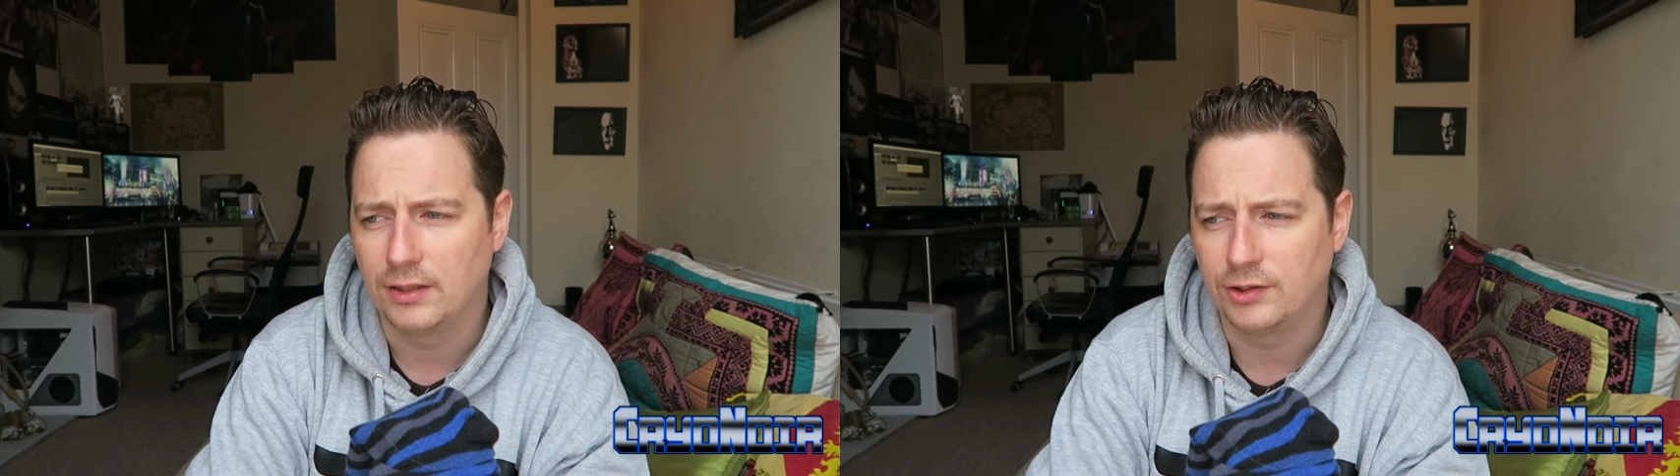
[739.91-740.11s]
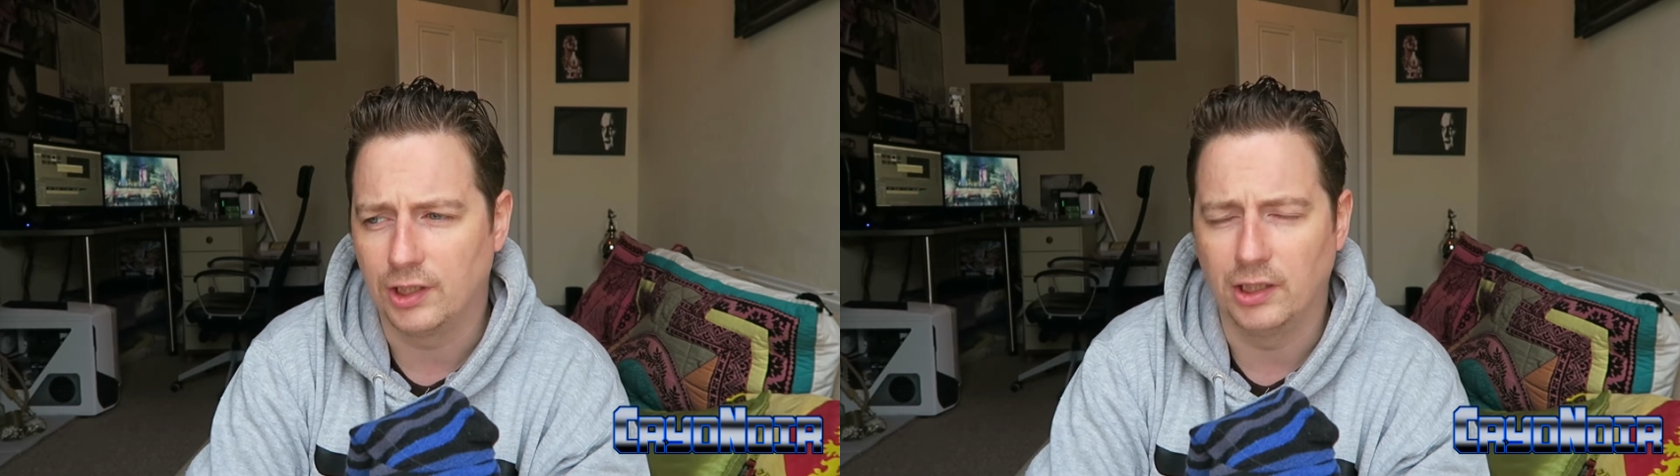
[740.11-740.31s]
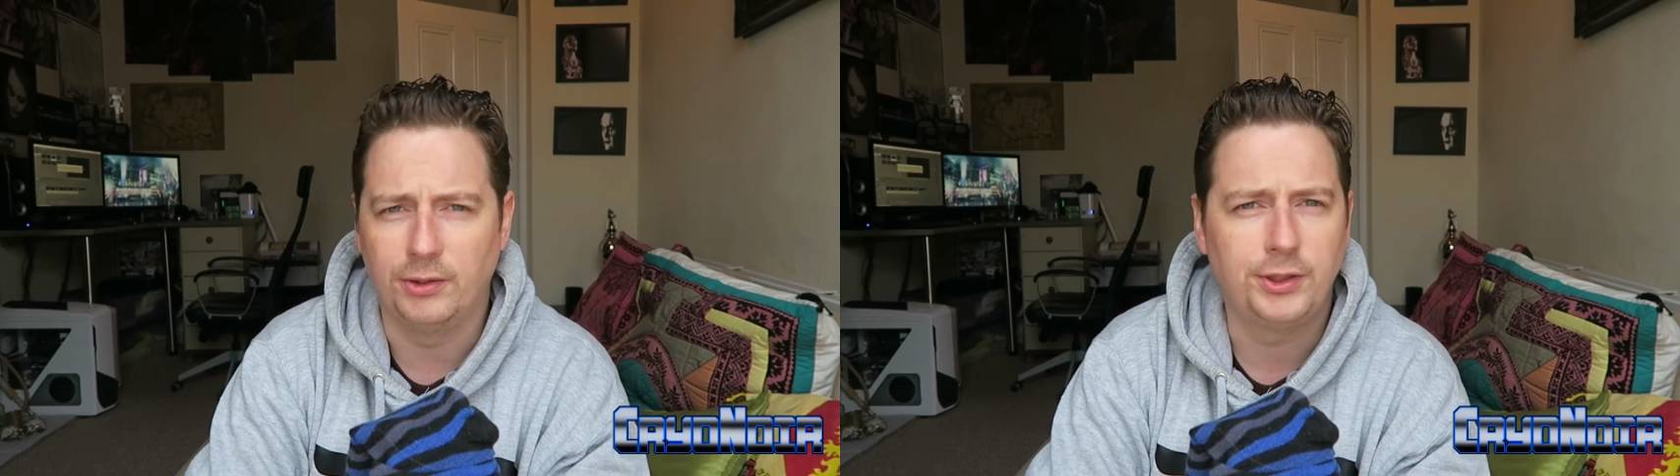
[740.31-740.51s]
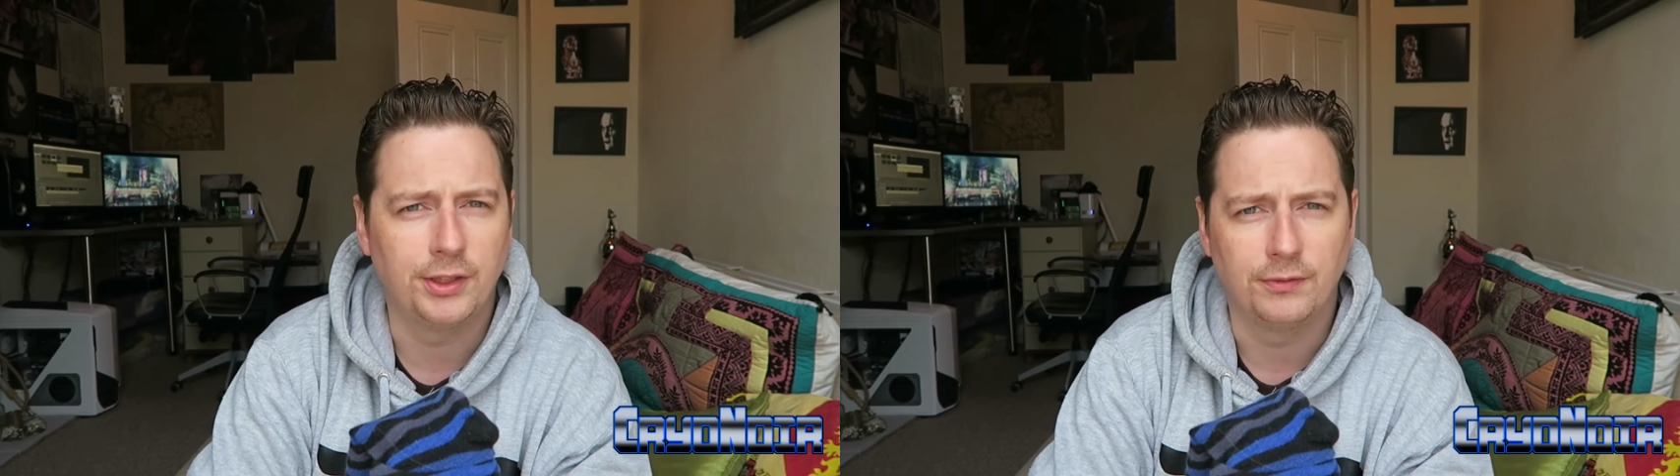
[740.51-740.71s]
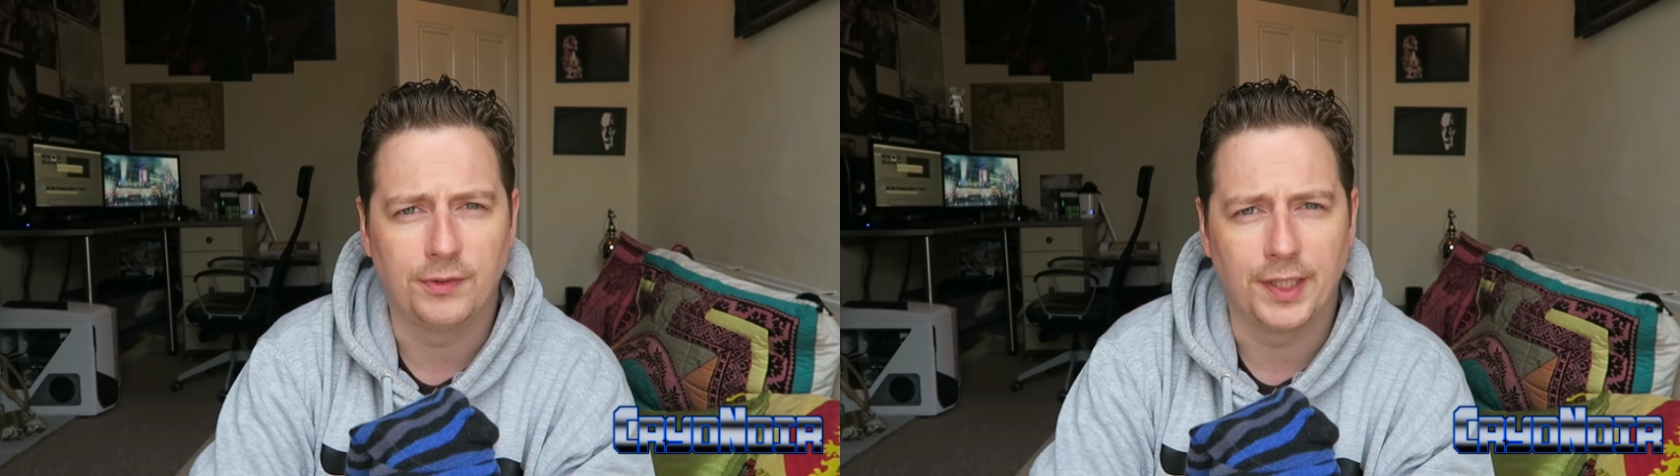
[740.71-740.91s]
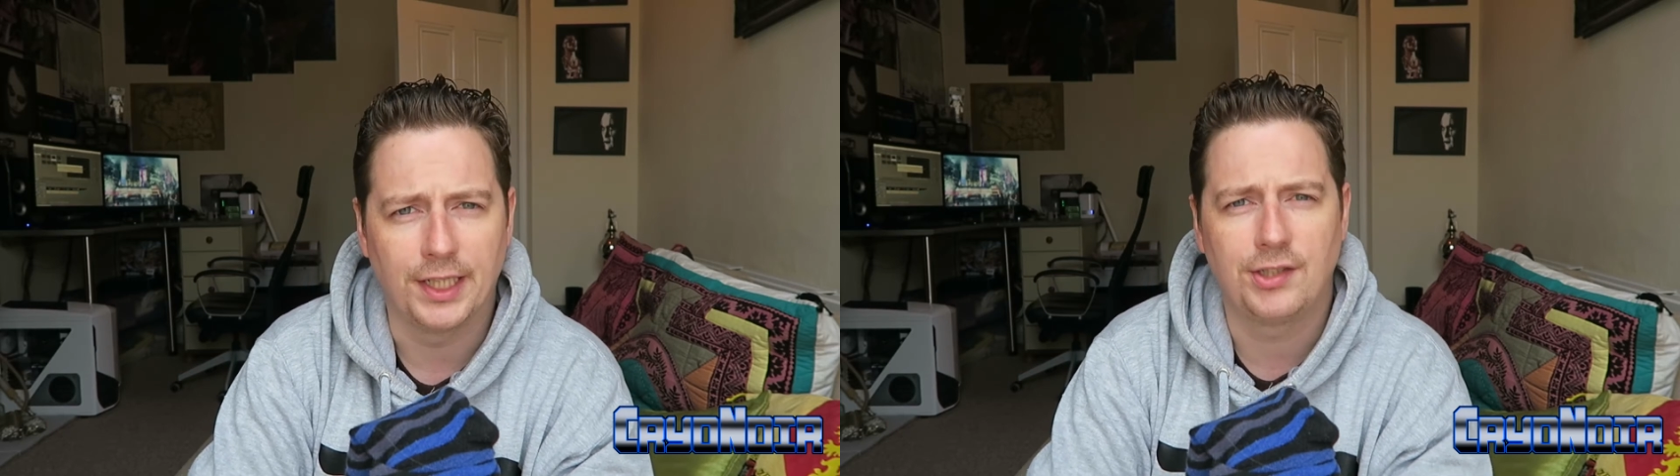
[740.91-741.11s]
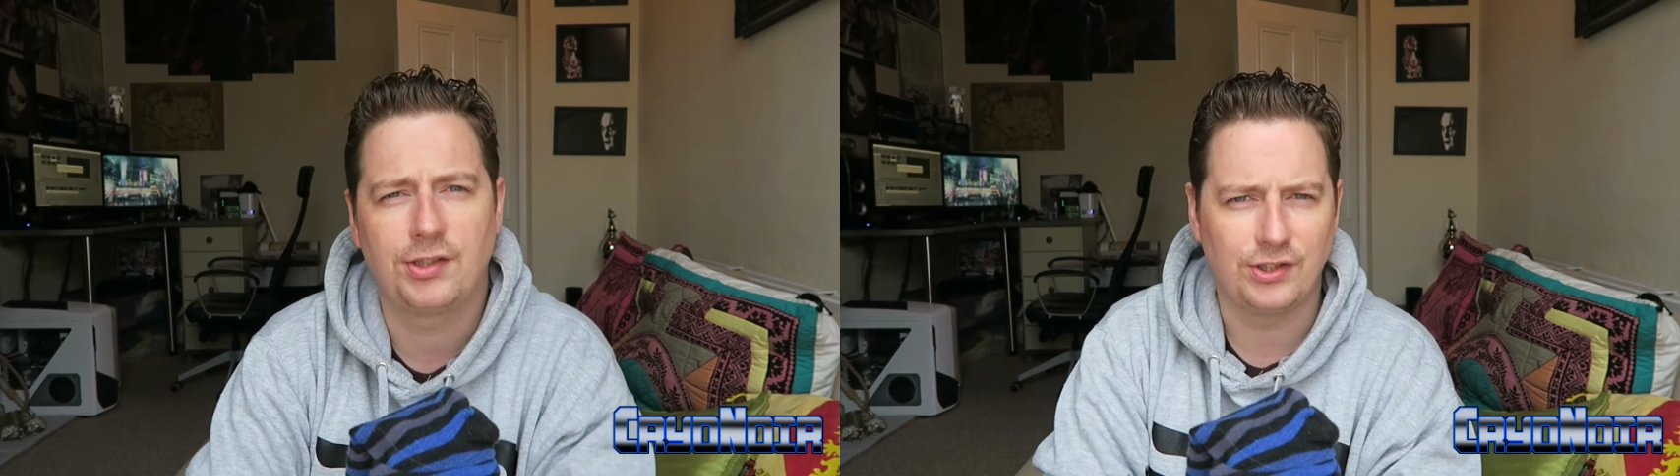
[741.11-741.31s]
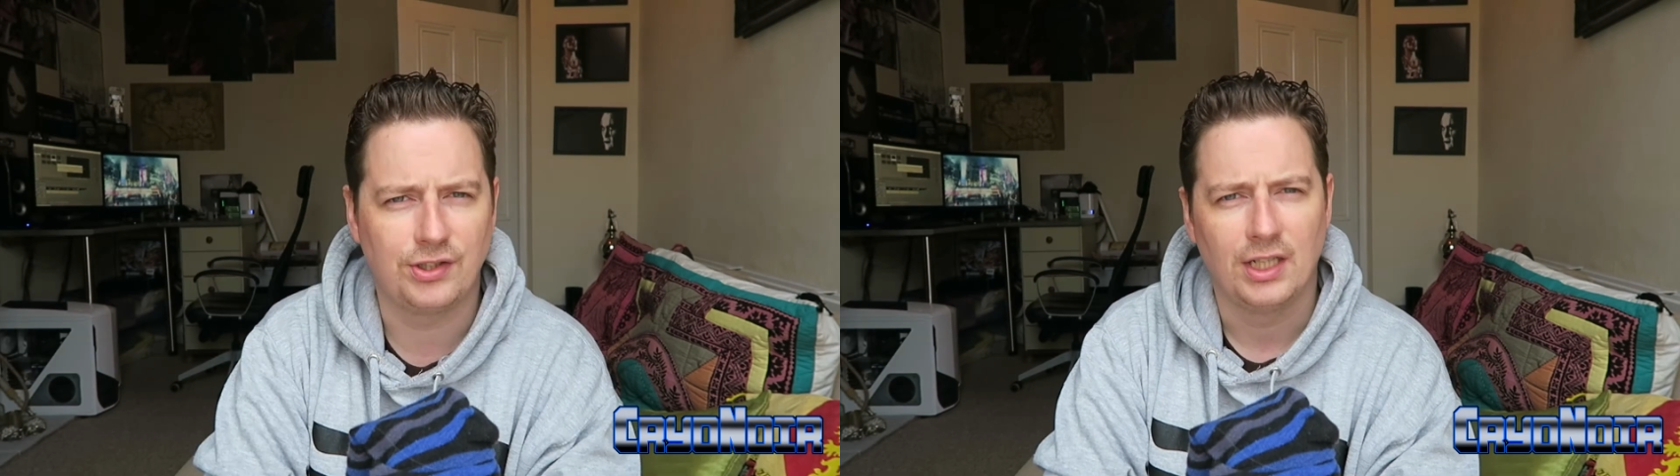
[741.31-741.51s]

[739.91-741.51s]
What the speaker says: solution for this.